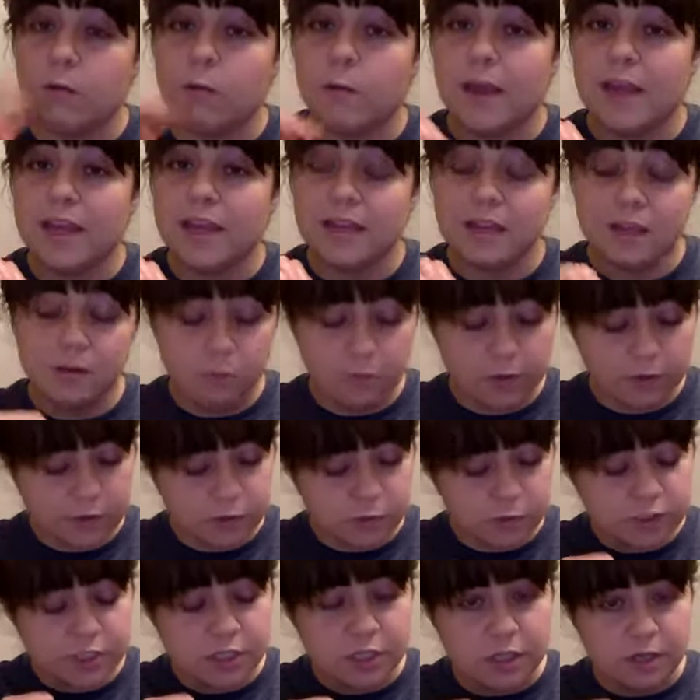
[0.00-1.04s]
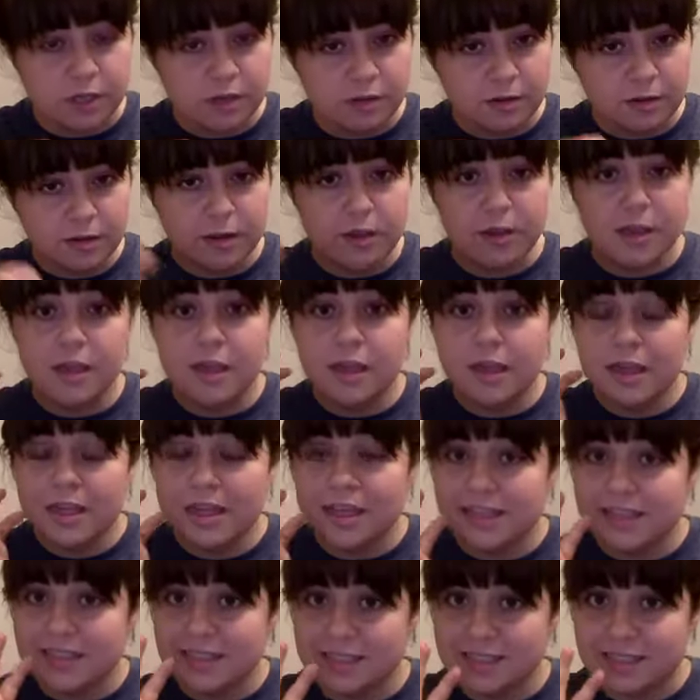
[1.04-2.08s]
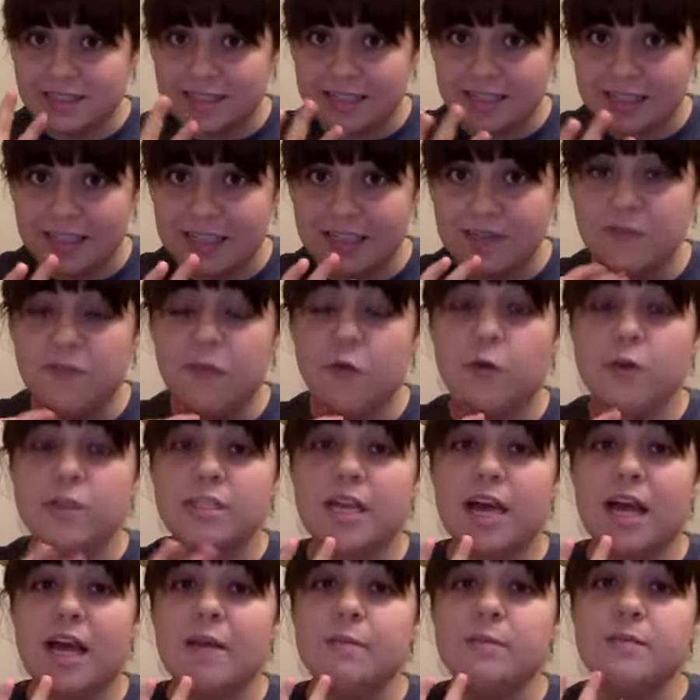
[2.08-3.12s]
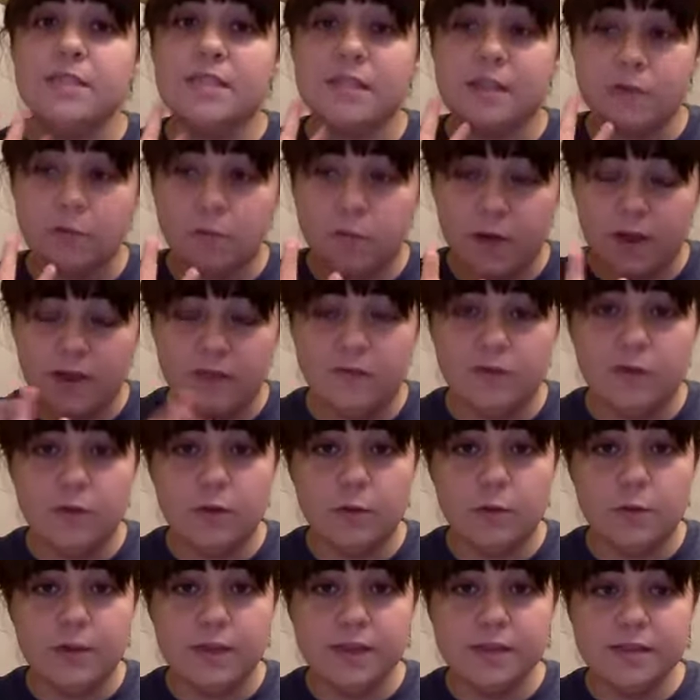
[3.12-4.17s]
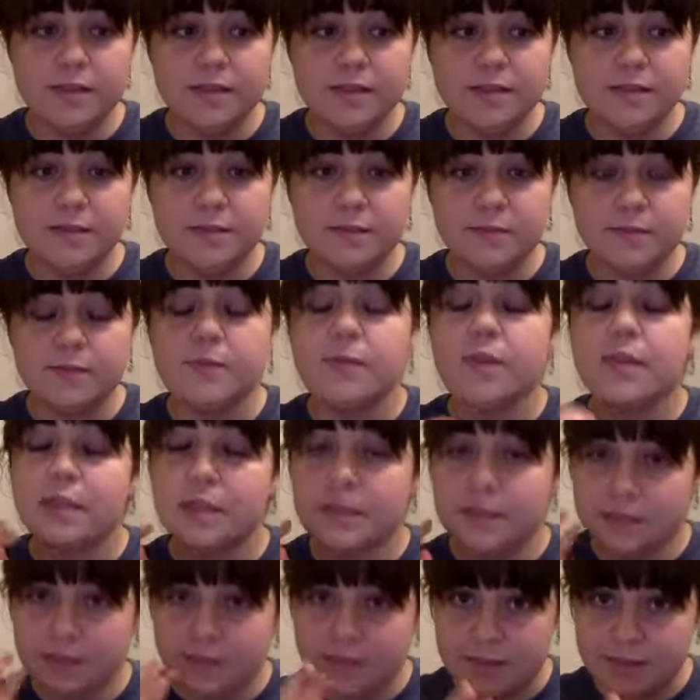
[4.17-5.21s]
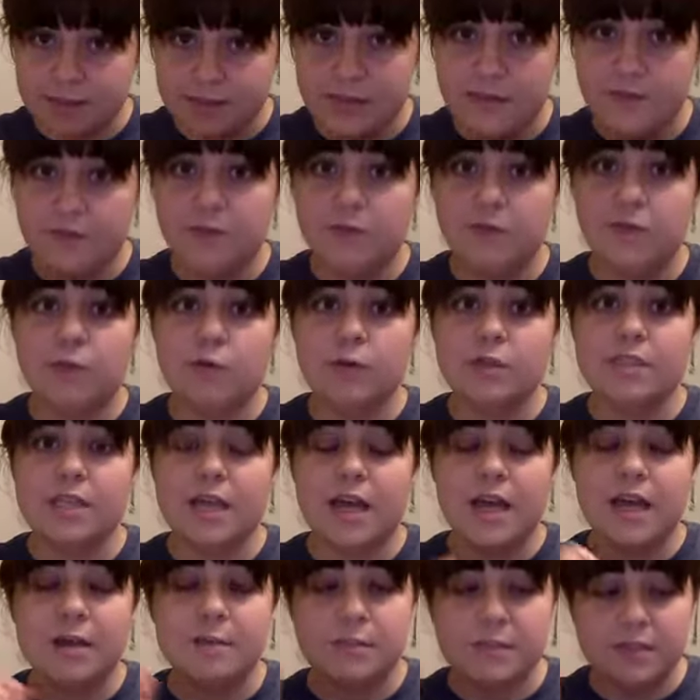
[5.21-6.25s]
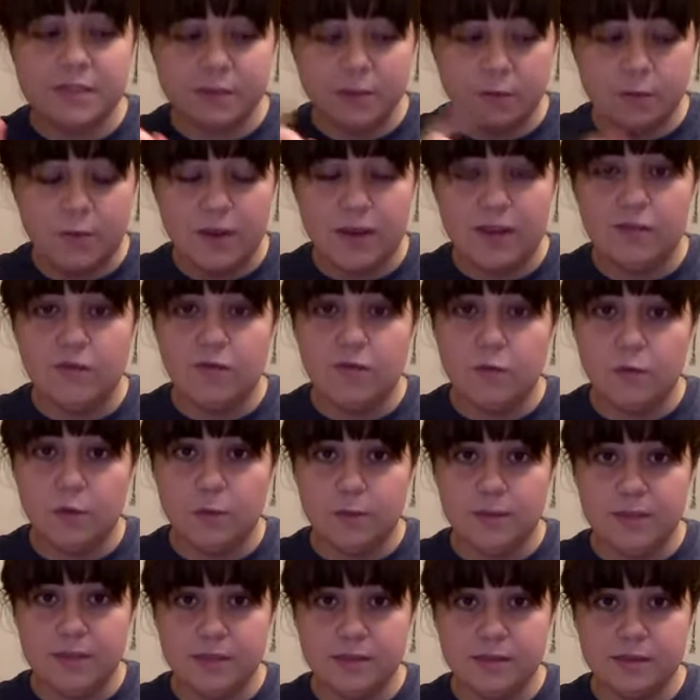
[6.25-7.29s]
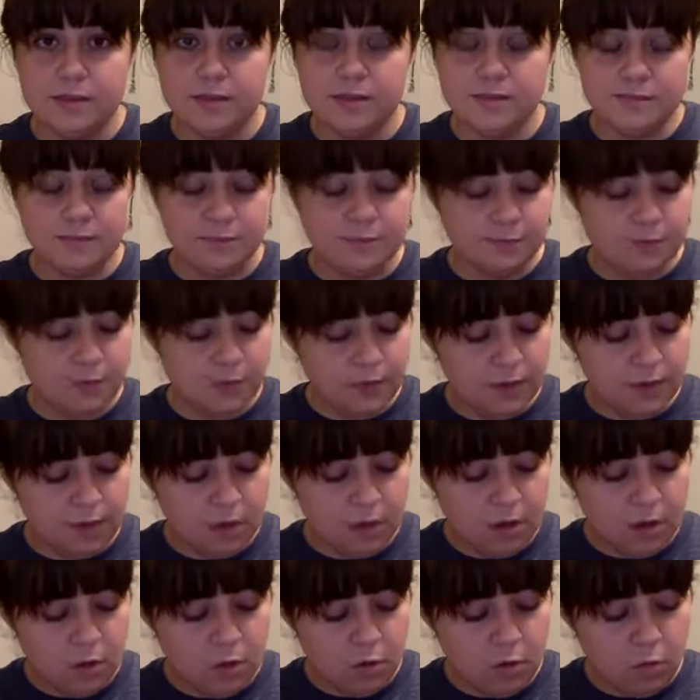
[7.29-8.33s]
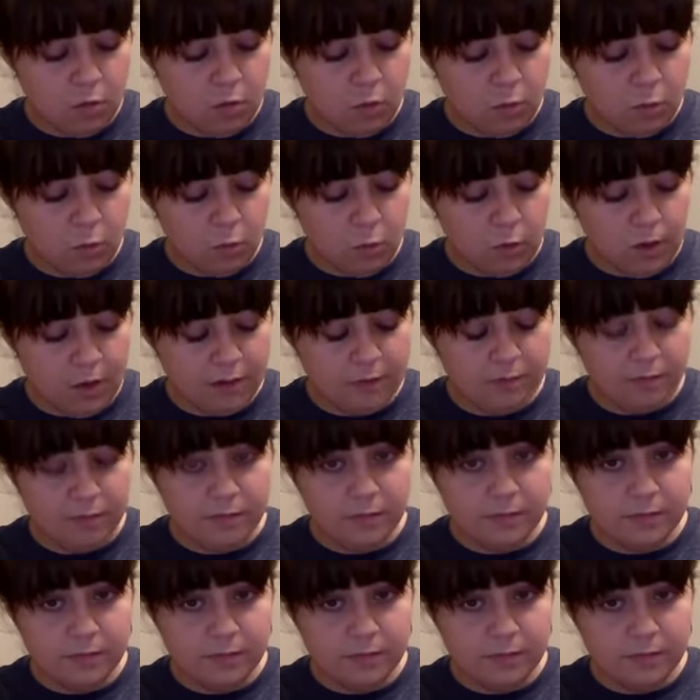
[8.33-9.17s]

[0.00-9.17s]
waiting, we're switching. C 4 times, then wait 4 beats. C7 4 times, then wait 4 beats. 1,